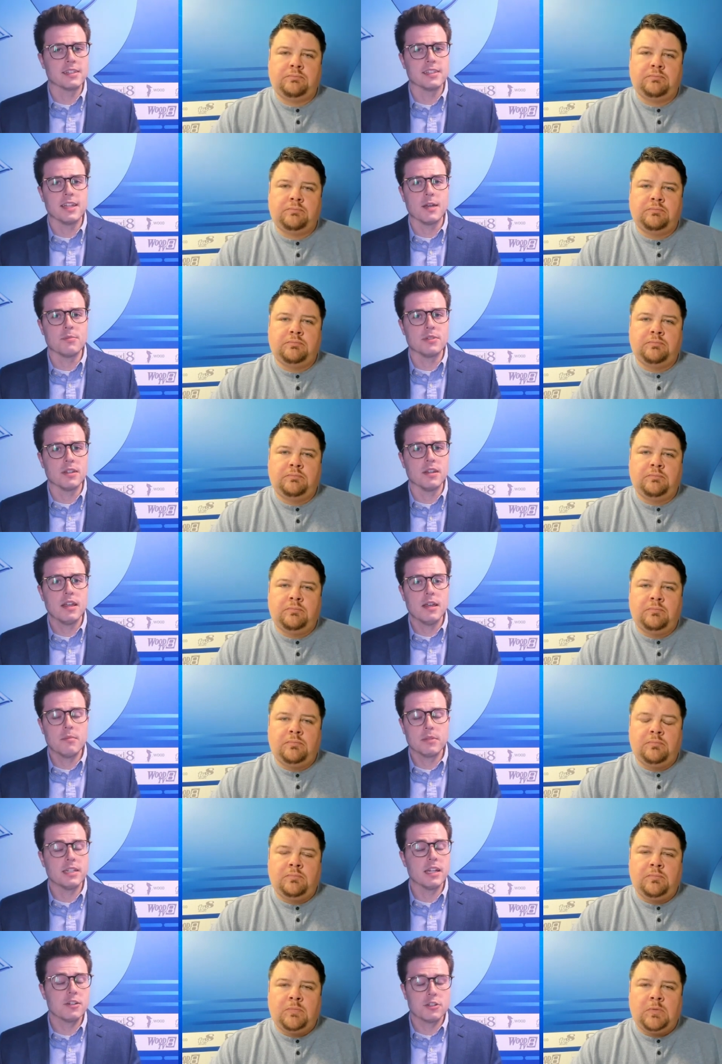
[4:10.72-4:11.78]
Speaker 1: steps and
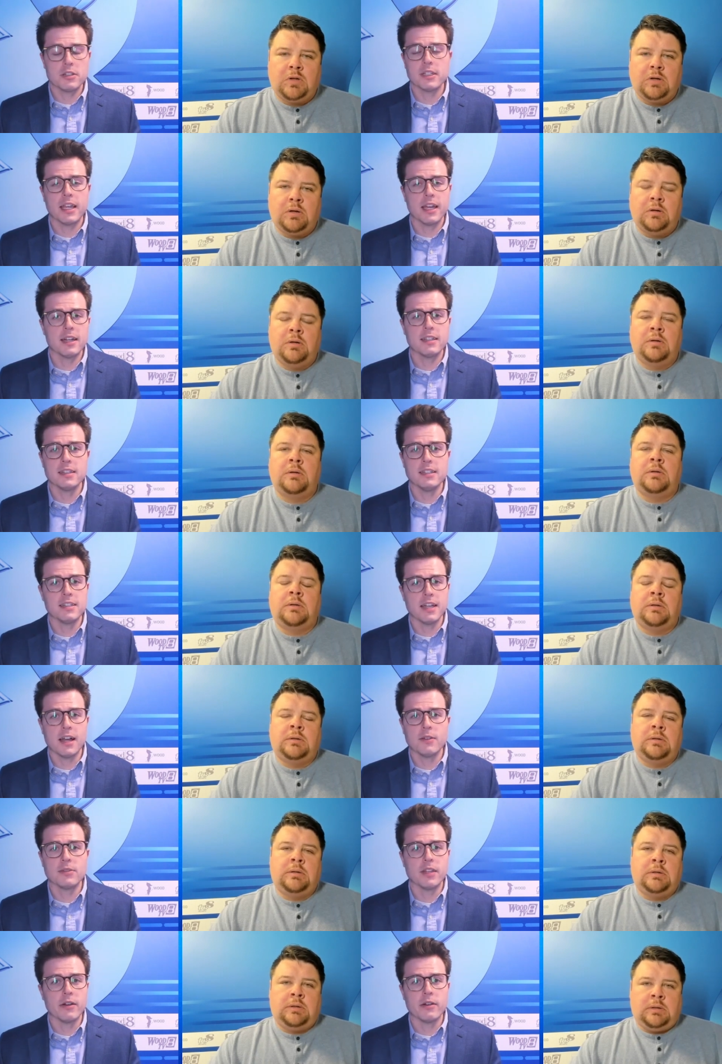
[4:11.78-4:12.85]
potentially getting these
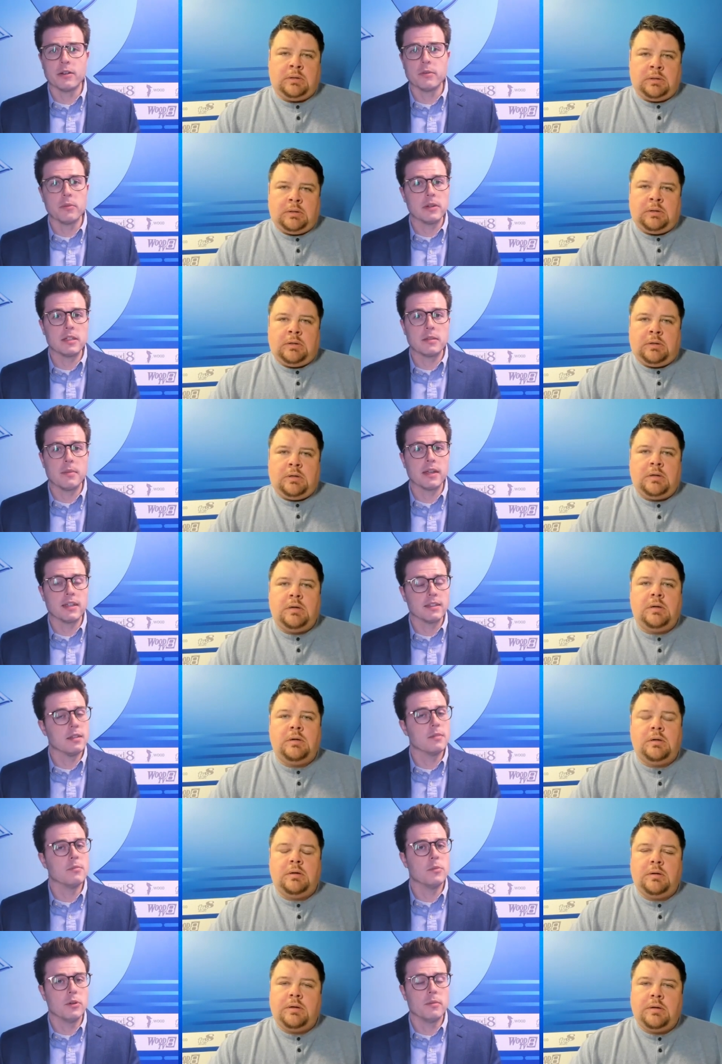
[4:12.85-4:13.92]
out there and really making
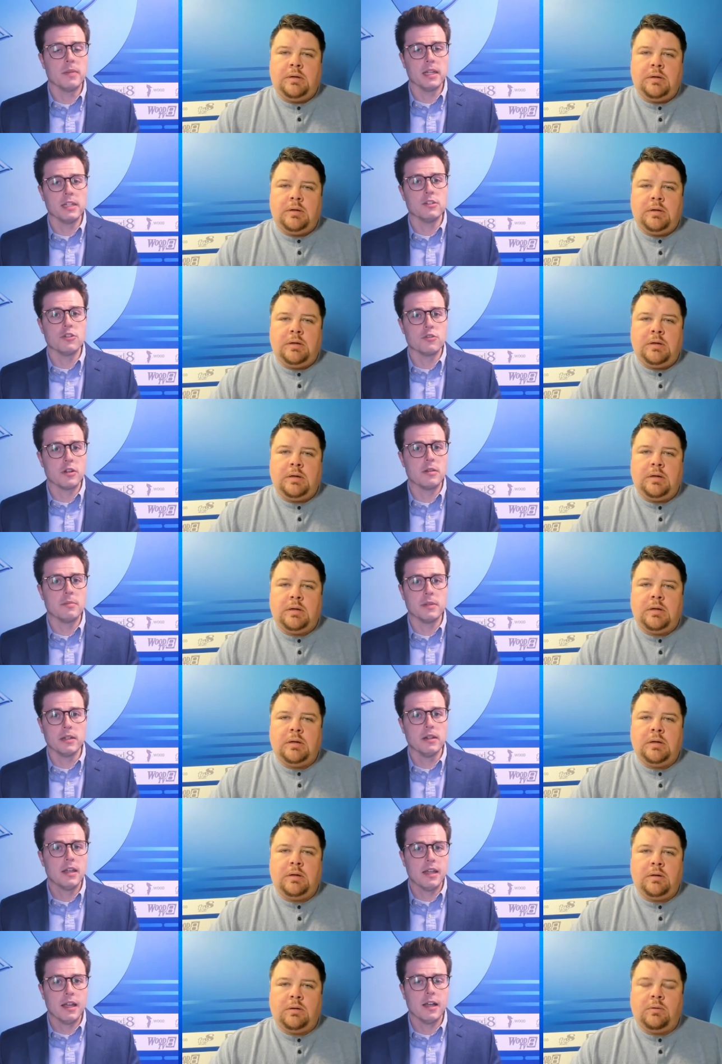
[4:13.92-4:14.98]
them more mainstream and
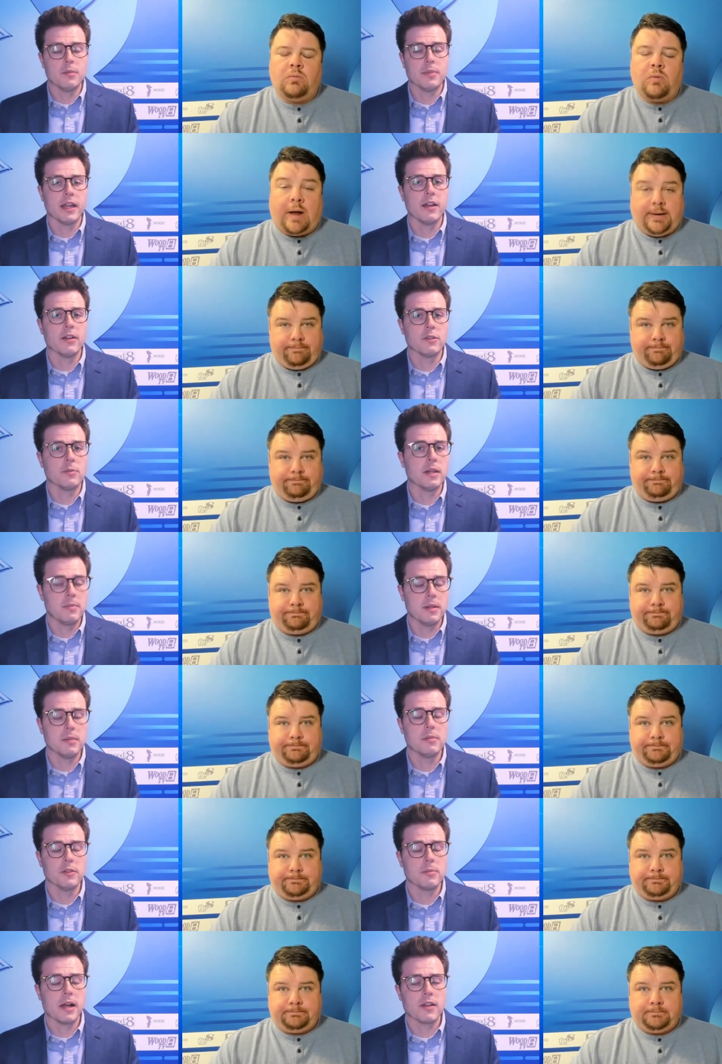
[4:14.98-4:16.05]
helping right. out as many
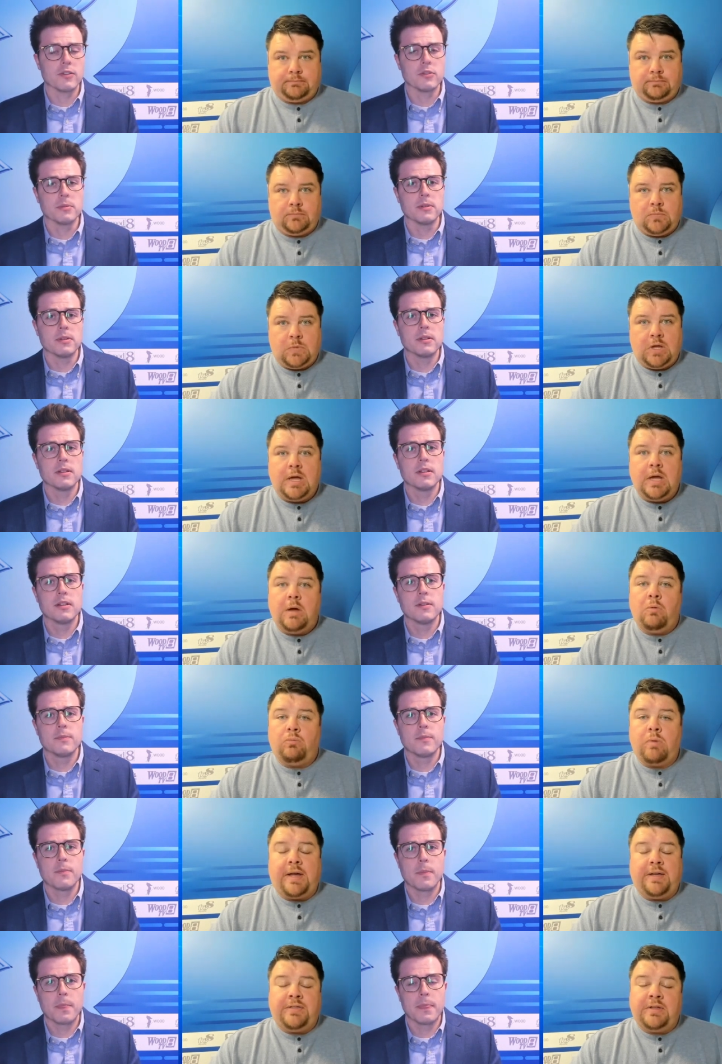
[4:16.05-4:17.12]
people as possible?
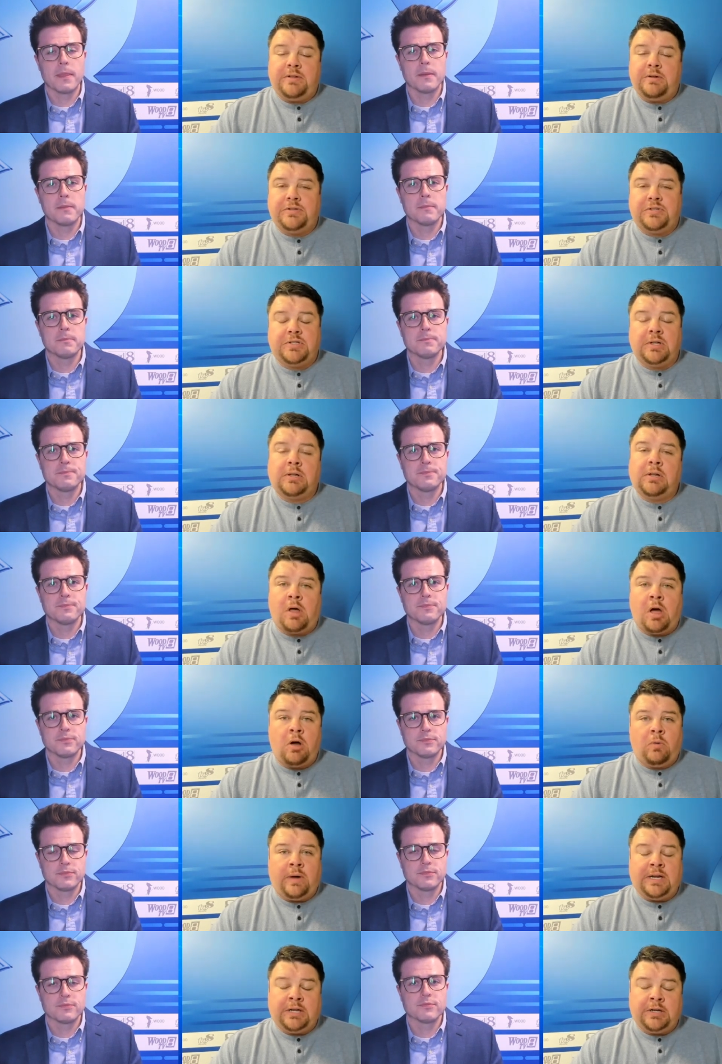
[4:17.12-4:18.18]
Speaker 2: Right. There's still a long
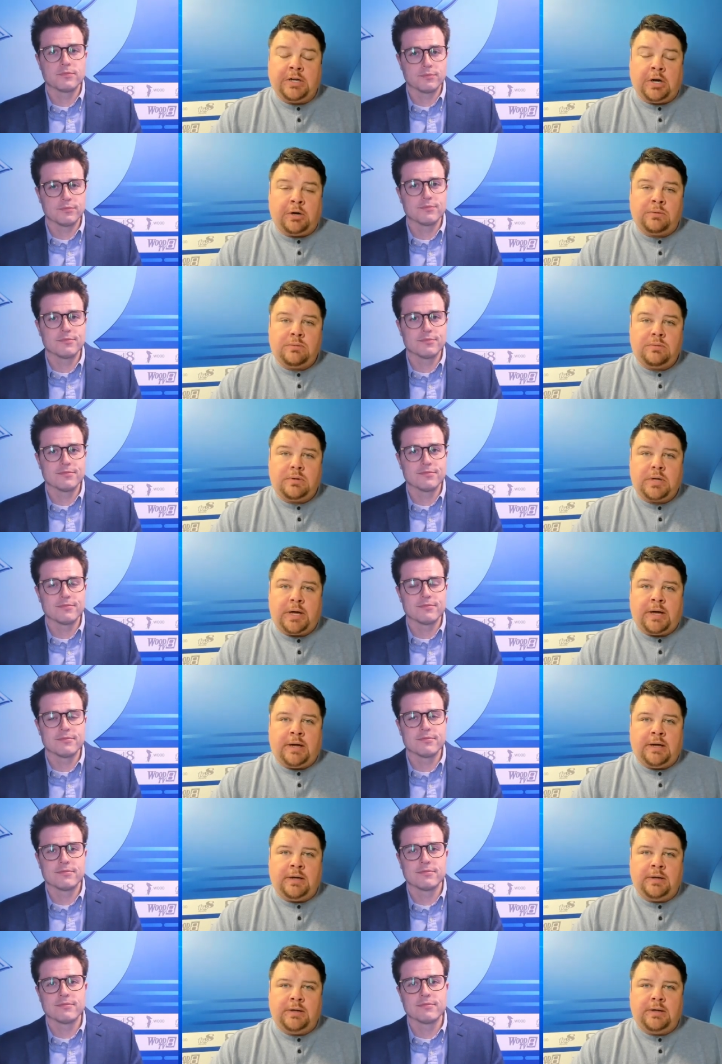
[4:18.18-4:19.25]
way to go.
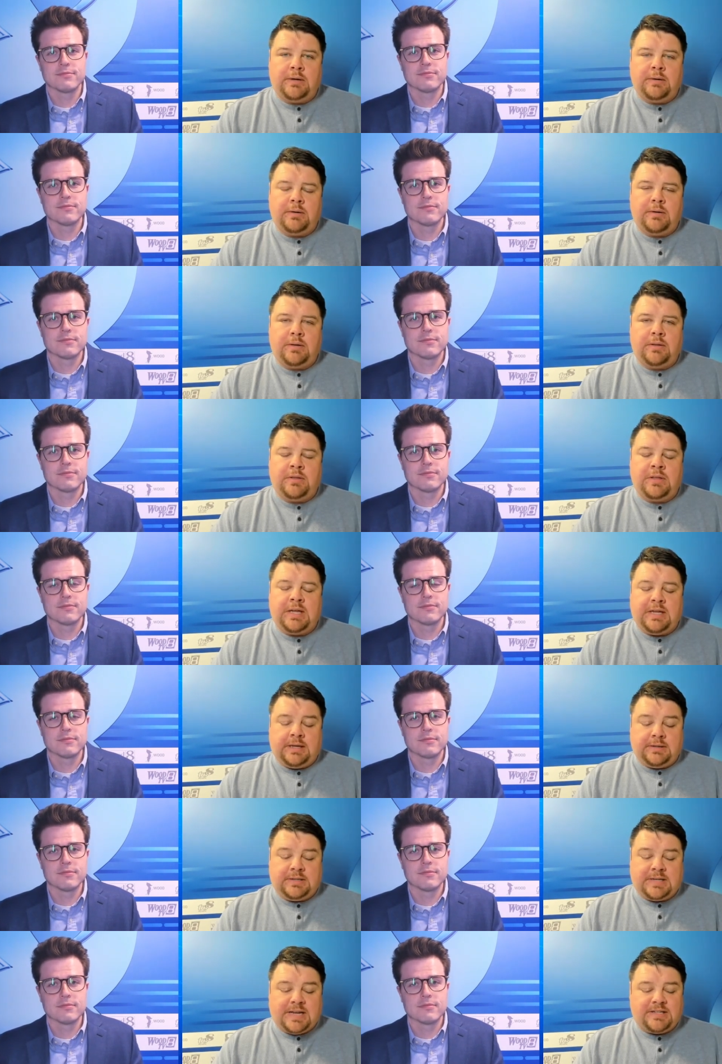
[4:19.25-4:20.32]
Uh, the
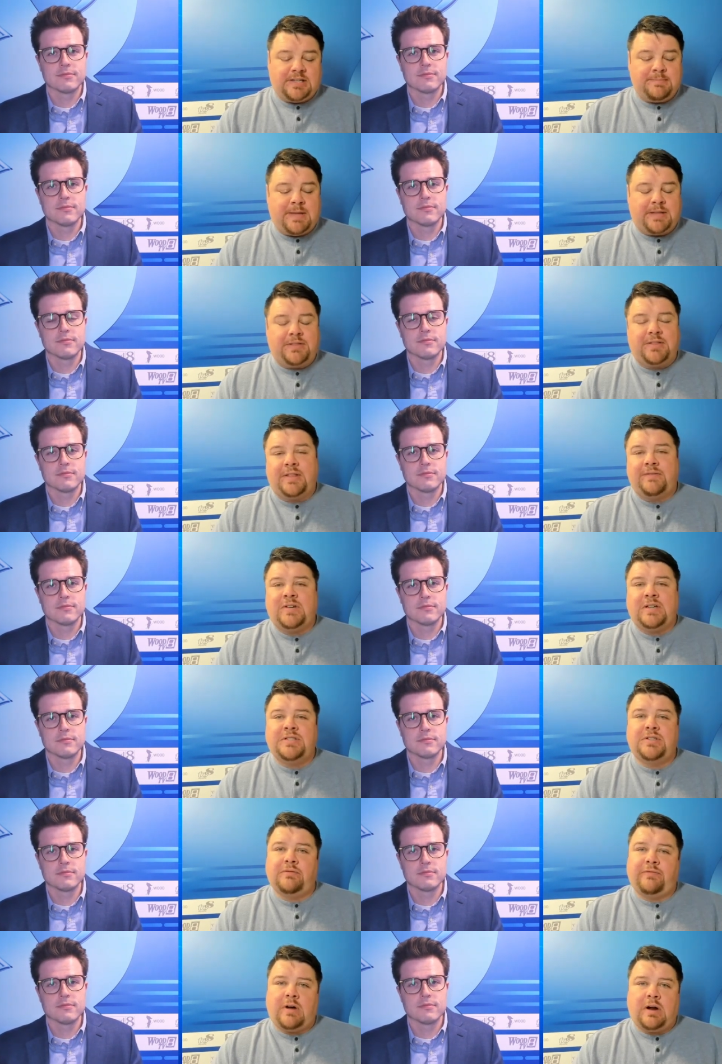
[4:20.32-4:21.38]
testing method they've done
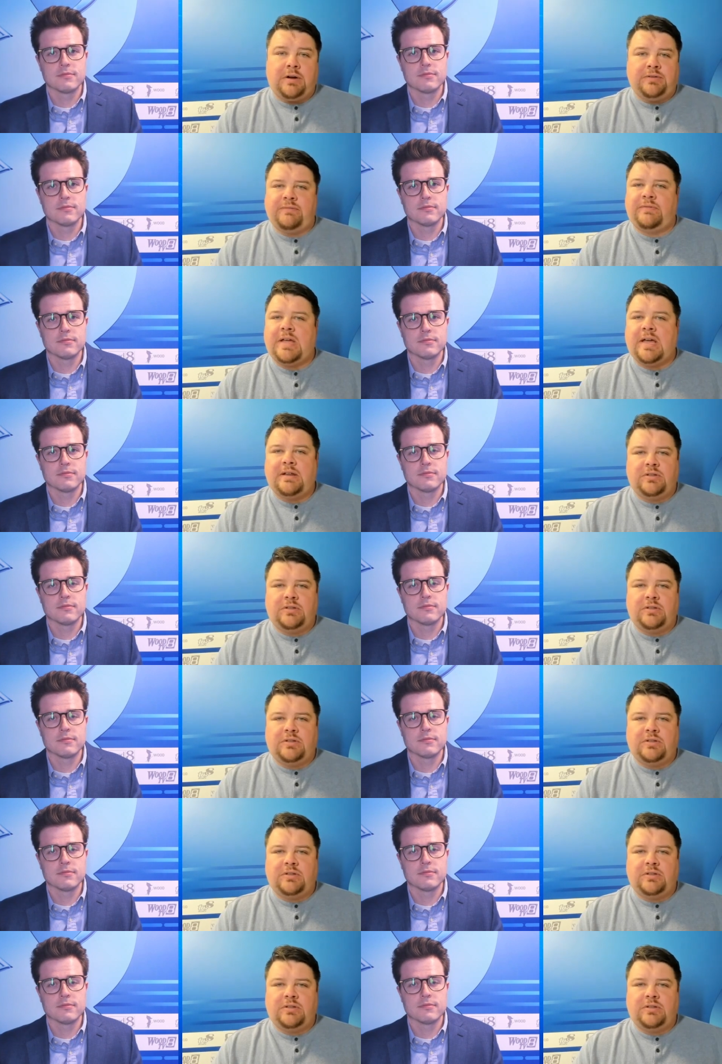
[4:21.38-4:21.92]
so far, they've kind of